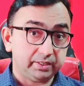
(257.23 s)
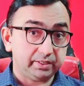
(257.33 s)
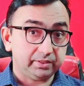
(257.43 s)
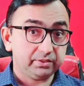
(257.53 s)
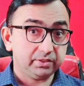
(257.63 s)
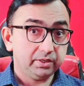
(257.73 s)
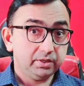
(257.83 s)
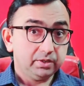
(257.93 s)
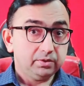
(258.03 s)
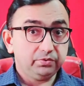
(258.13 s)
adults
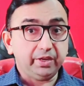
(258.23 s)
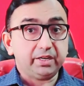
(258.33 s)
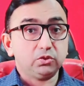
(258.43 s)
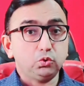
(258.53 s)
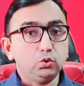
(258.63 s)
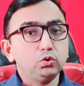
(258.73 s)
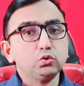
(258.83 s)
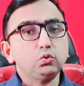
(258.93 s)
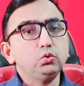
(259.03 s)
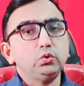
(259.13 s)
that those who